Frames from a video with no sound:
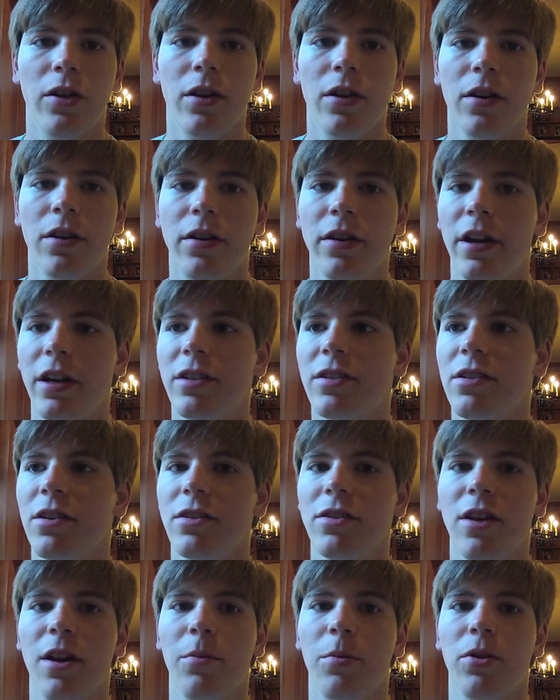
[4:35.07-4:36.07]
The
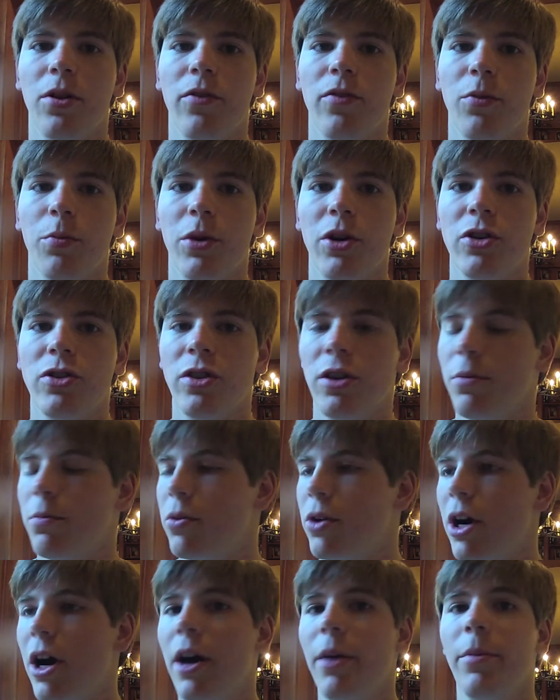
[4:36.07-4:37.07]
next example of a
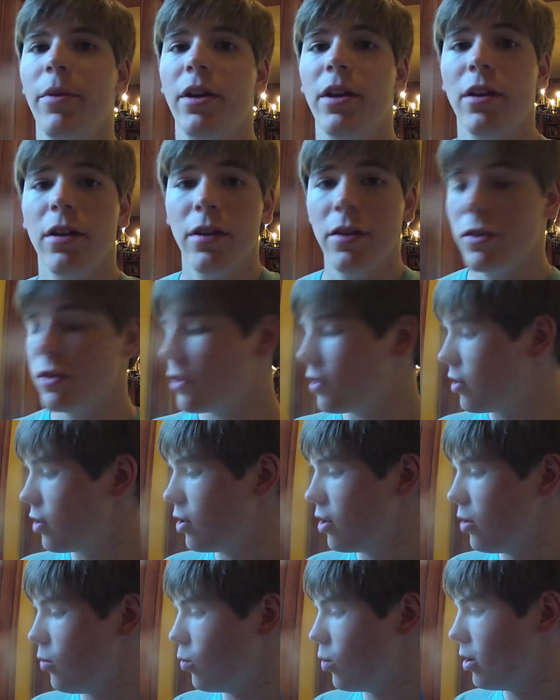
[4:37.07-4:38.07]
Mersenne prime is
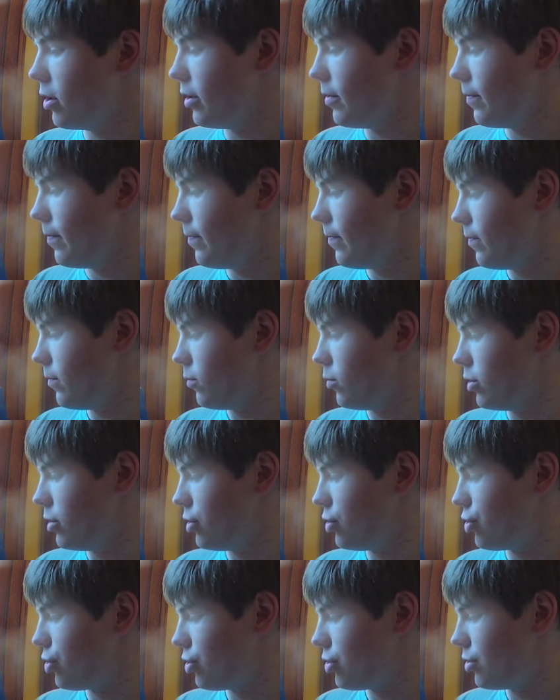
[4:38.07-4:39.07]
31,
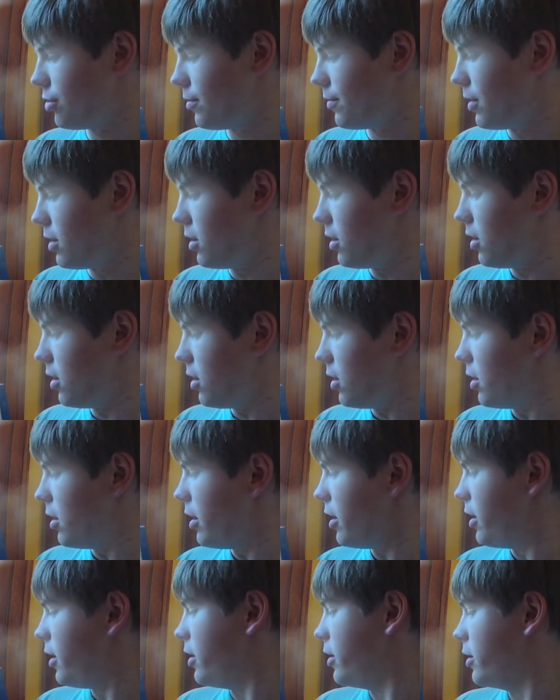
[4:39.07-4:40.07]
which
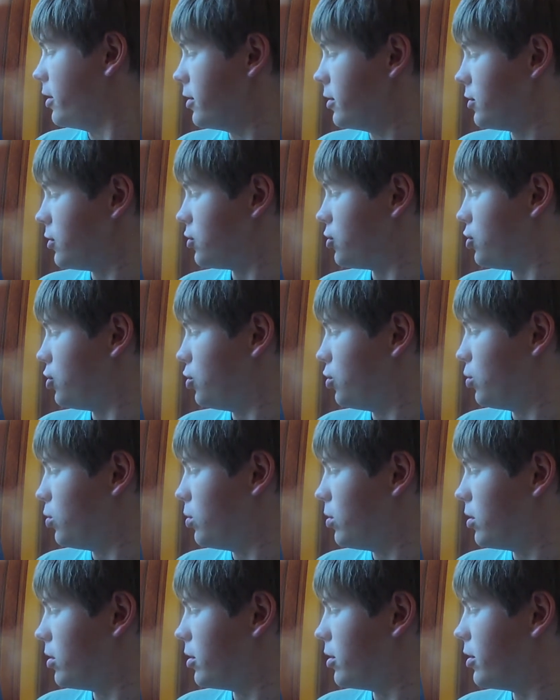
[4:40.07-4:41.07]
is
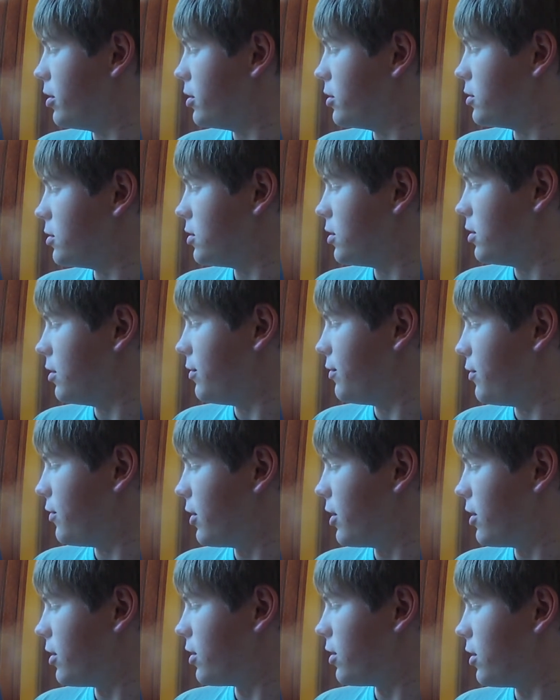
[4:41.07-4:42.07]
2 to the
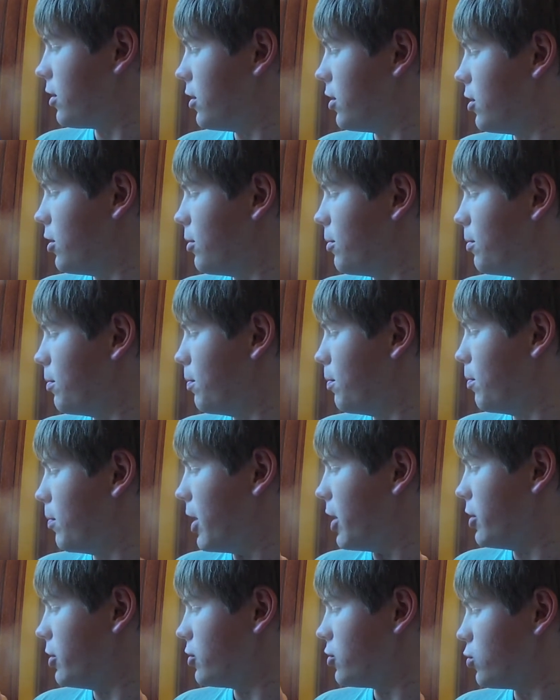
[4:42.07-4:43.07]
5th
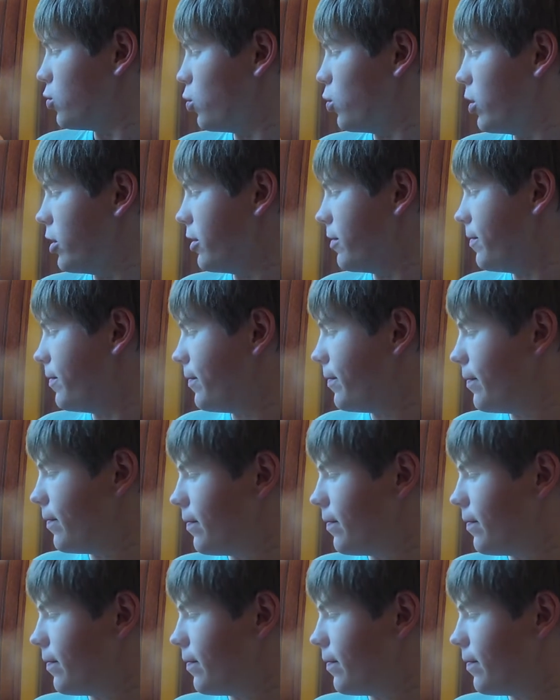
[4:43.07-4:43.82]
minus 1.